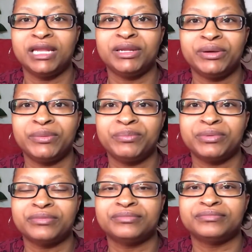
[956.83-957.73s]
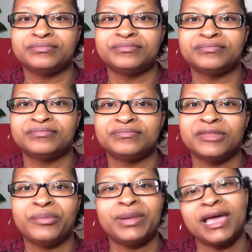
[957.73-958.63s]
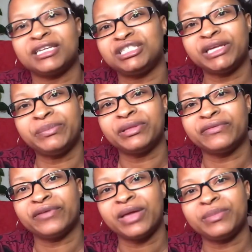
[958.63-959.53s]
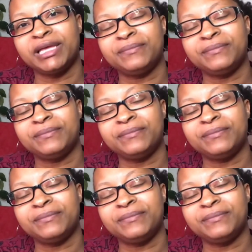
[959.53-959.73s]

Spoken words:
up the black sheep of the family?